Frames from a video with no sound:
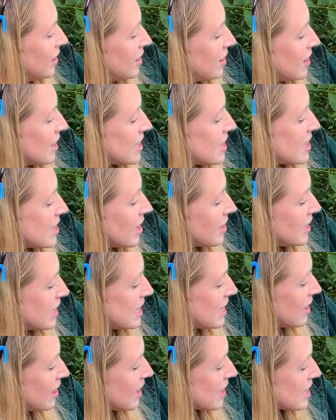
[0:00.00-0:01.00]
The sun is
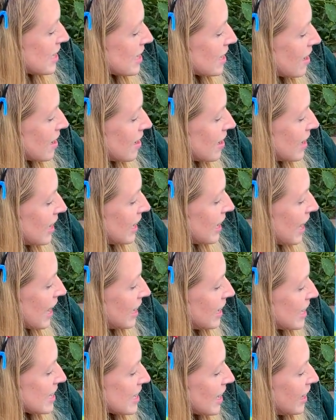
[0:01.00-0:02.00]
in the sky
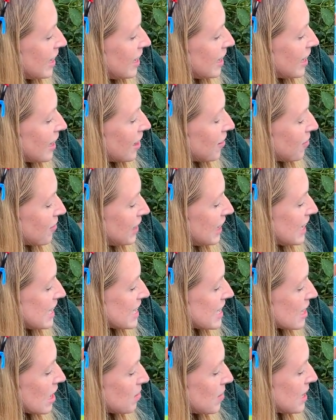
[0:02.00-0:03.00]
and it's a lovely
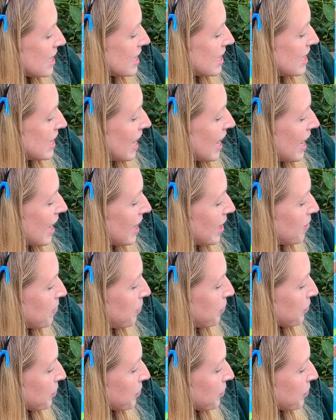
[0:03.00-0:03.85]
summer's day.